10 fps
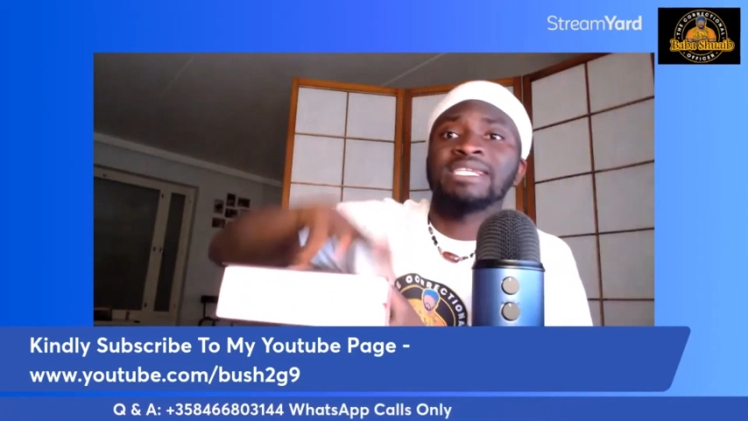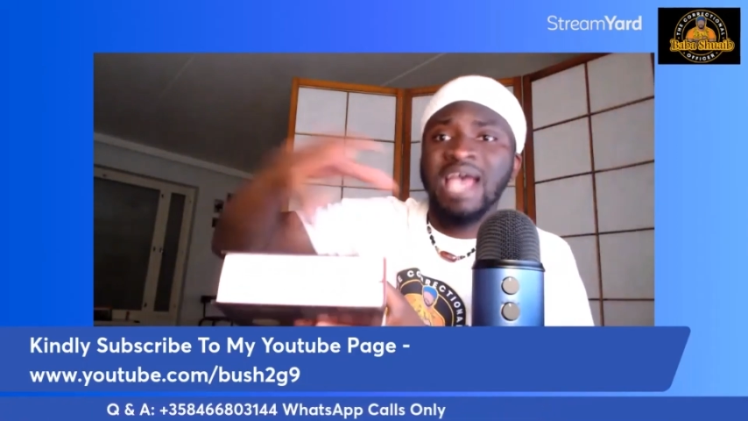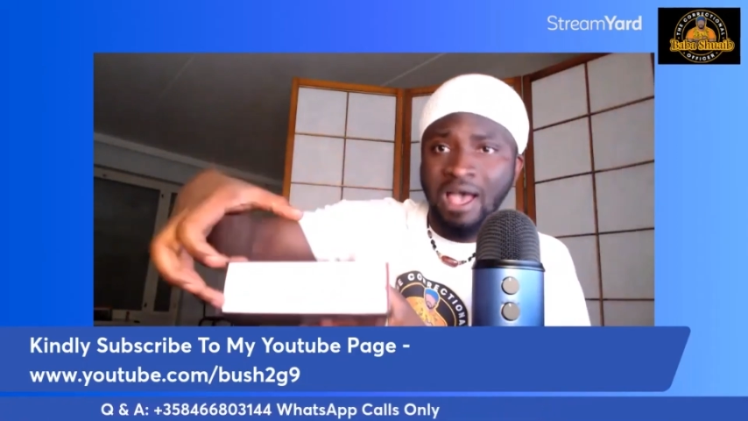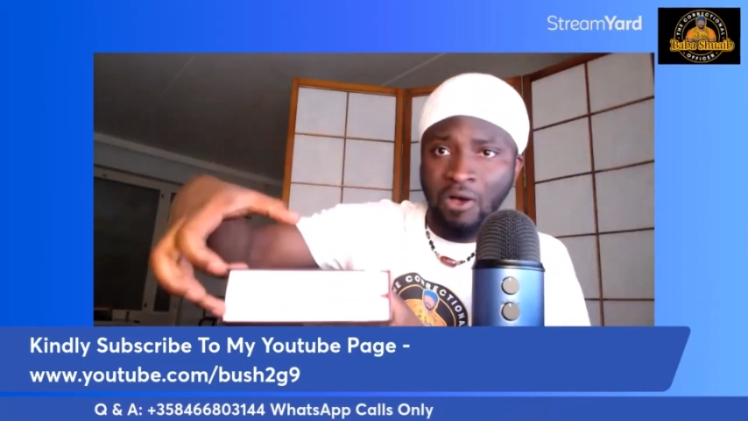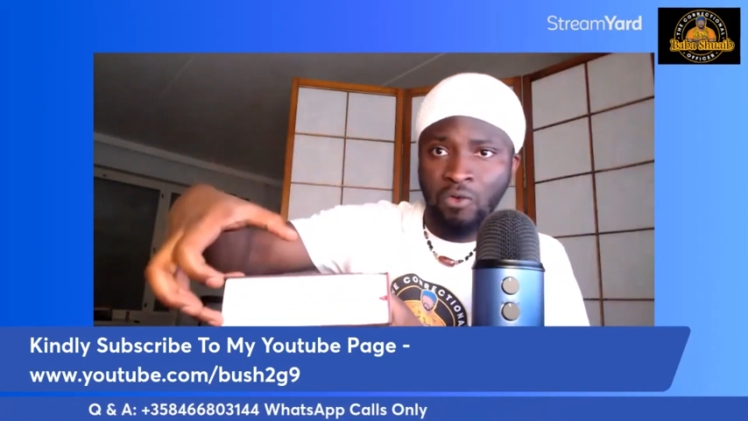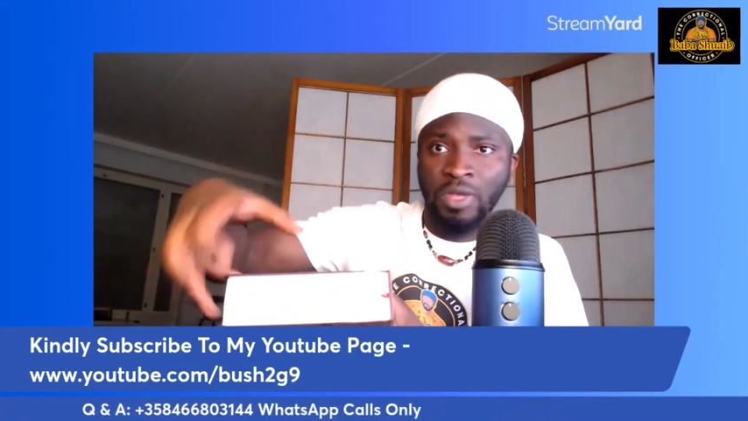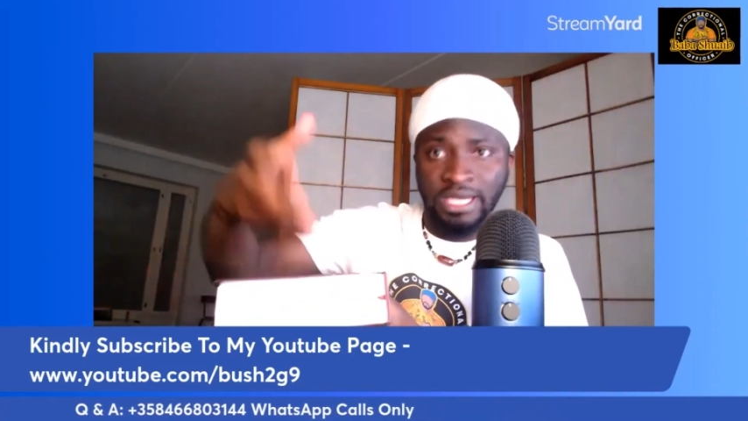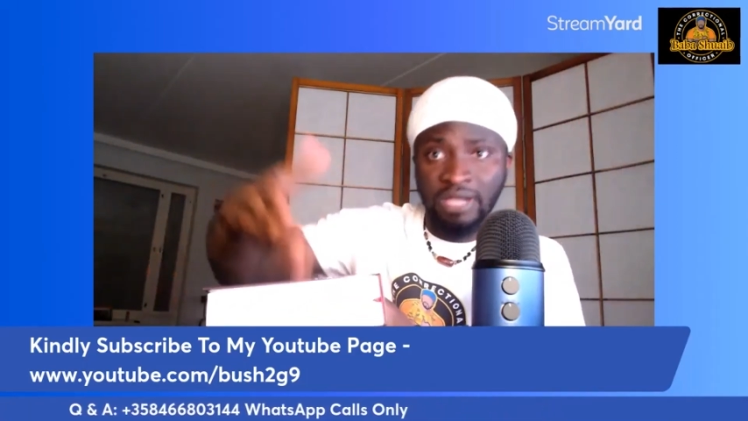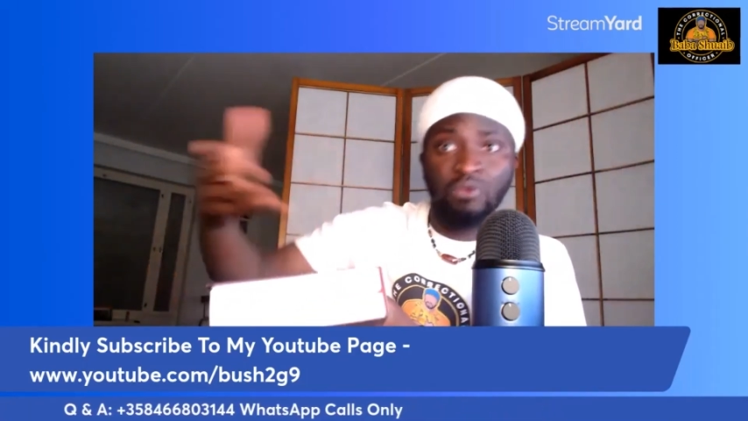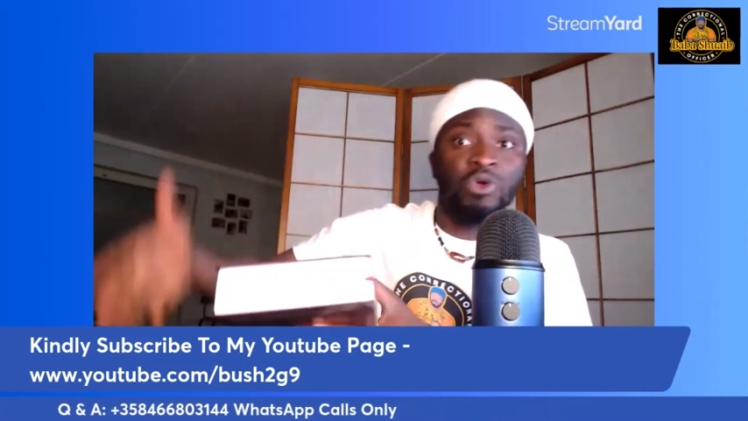down,
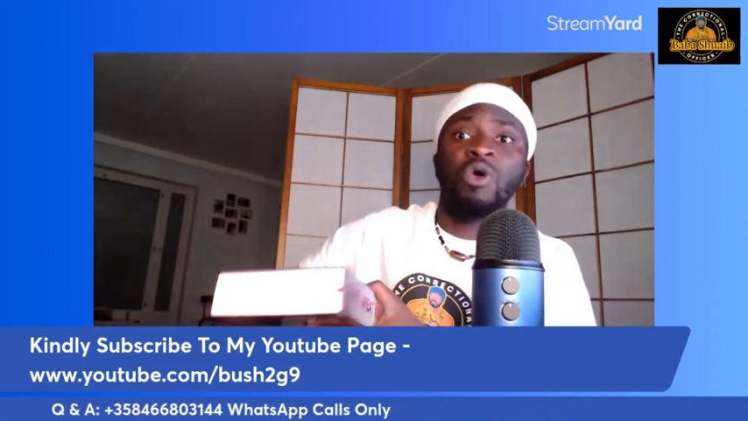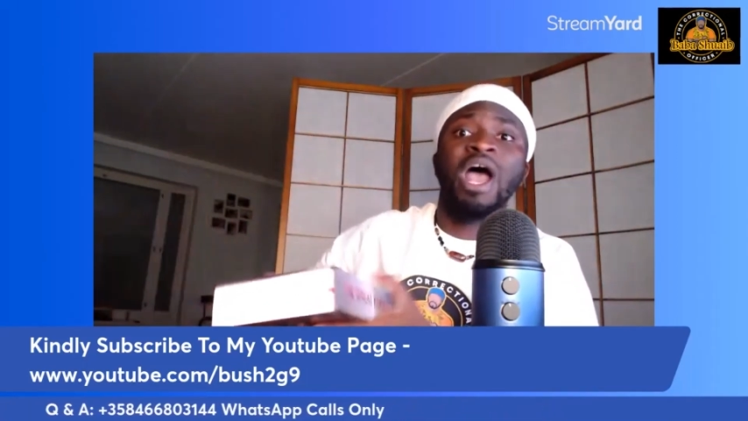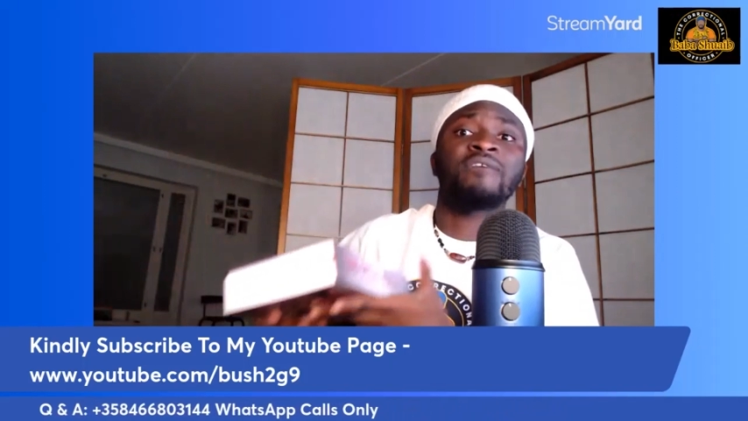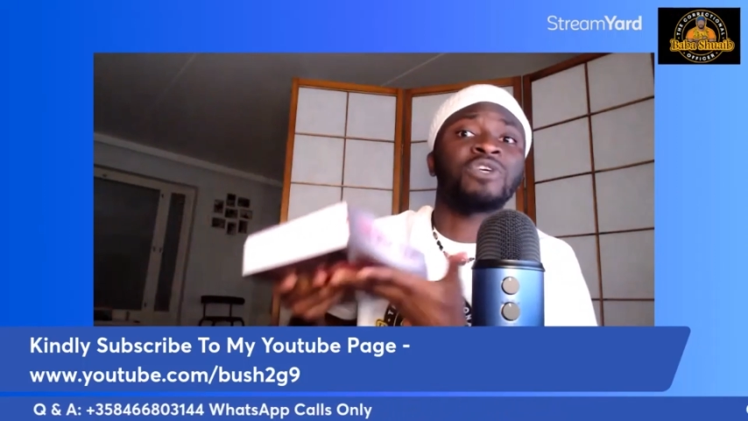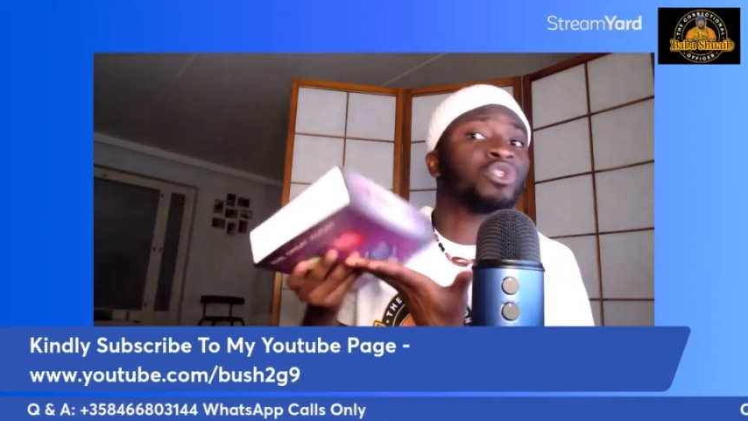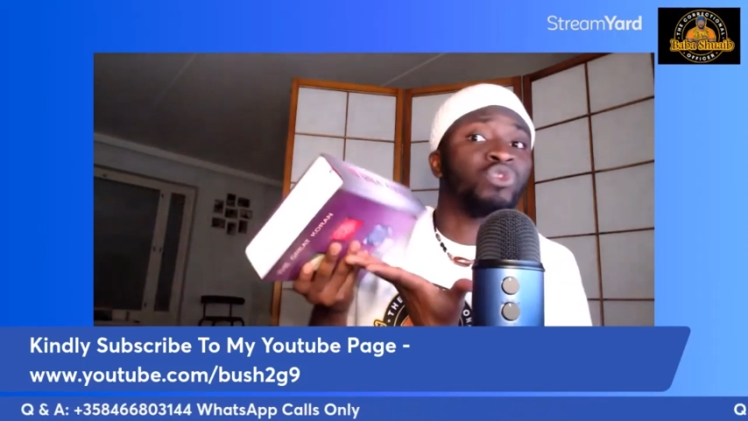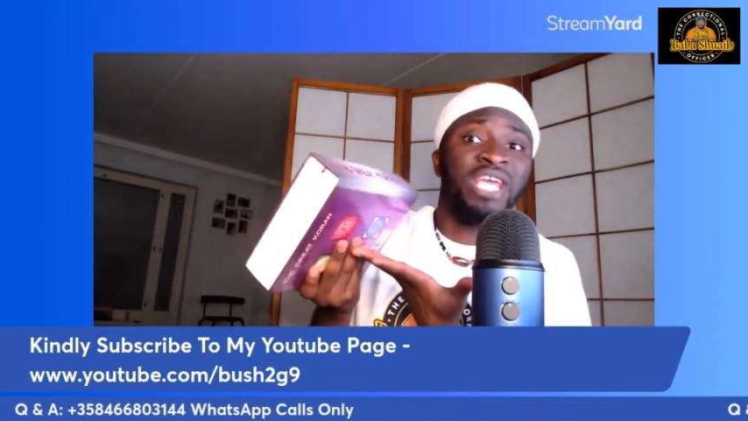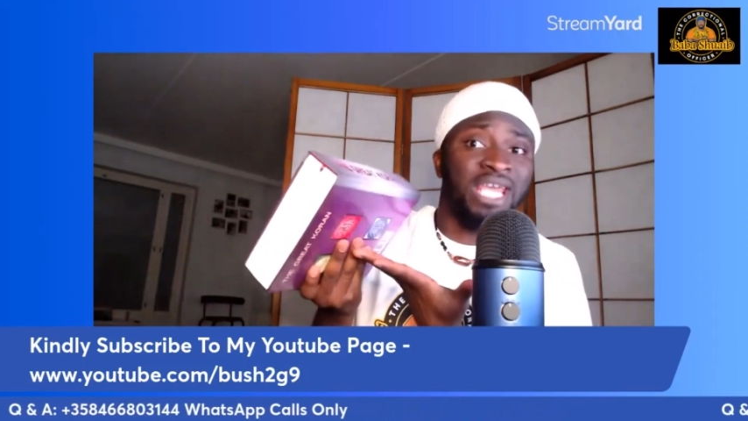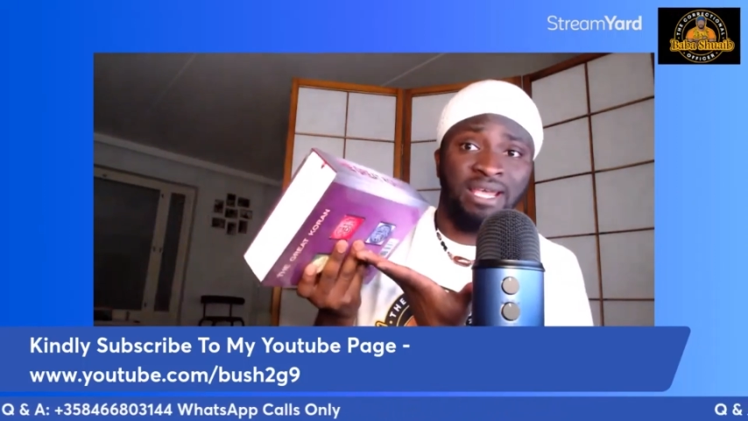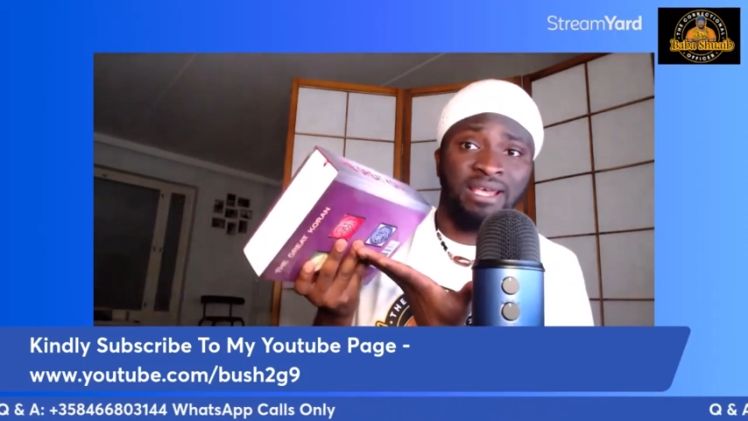and then we will have it
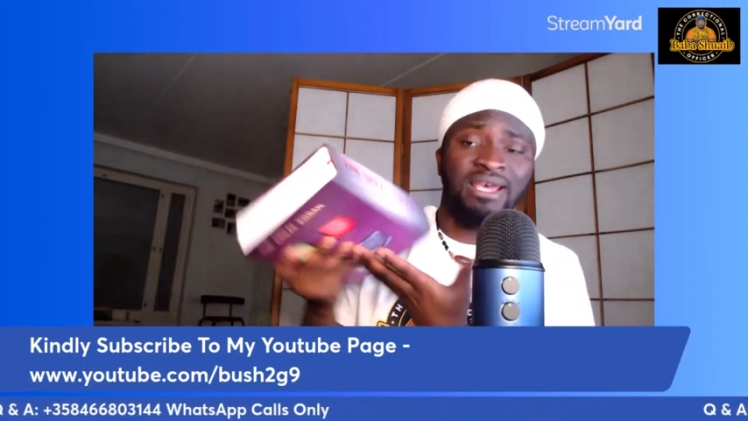today.